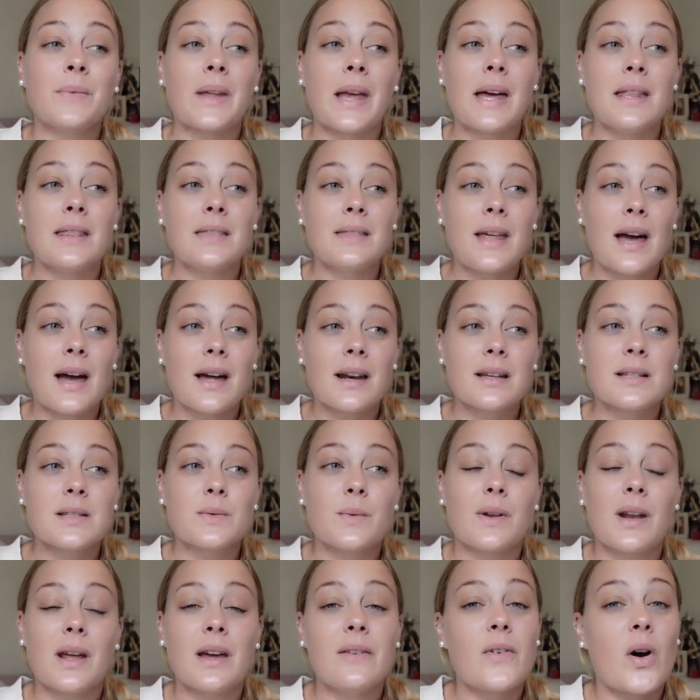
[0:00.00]
And that is
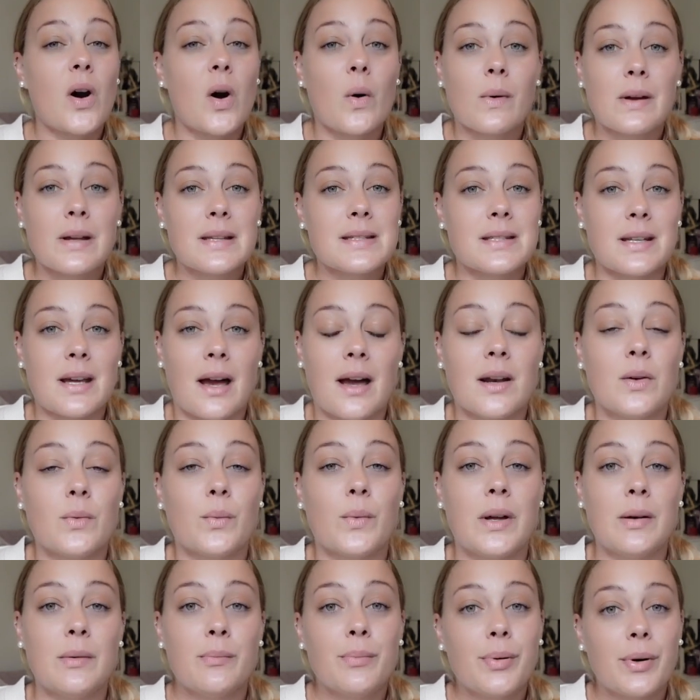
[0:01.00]
what I've always done
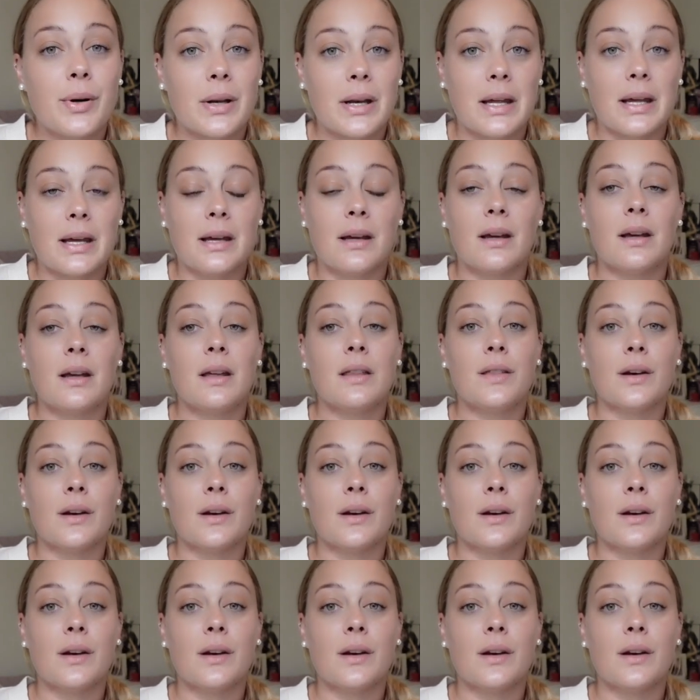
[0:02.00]
when putting